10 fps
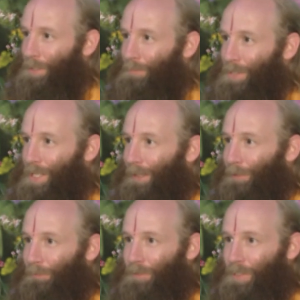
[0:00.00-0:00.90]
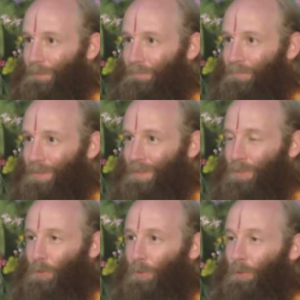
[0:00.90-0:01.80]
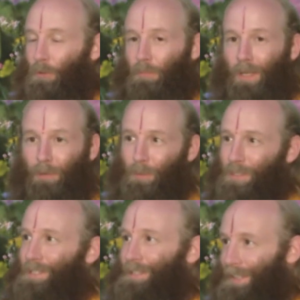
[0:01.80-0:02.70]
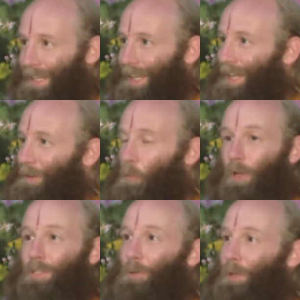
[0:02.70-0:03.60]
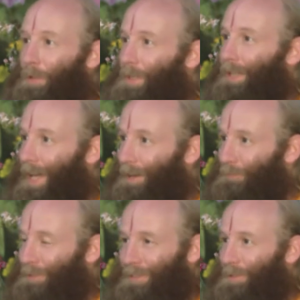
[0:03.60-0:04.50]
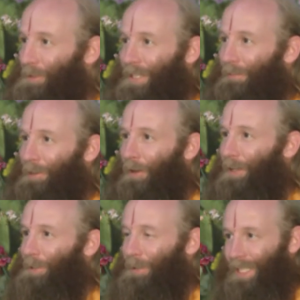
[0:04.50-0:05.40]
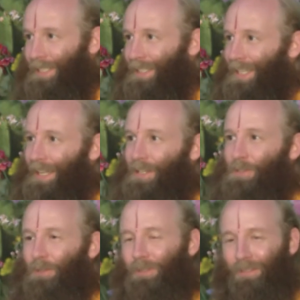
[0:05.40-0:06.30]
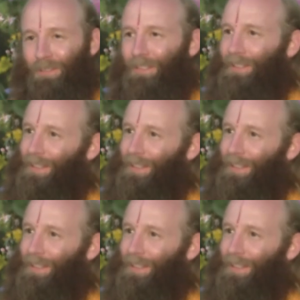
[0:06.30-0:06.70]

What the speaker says: themselves. So Rukmini was thinking, what's going to be left? Don't give it all away. So